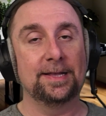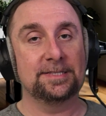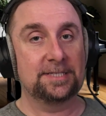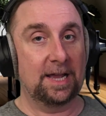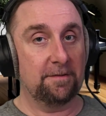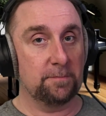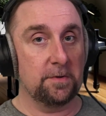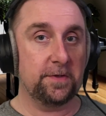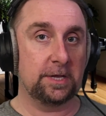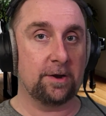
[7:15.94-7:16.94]
Instead of
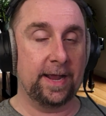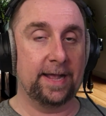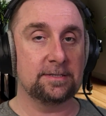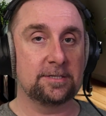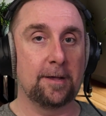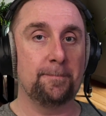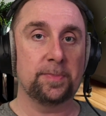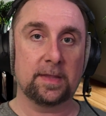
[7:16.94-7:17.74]
moving your hands up,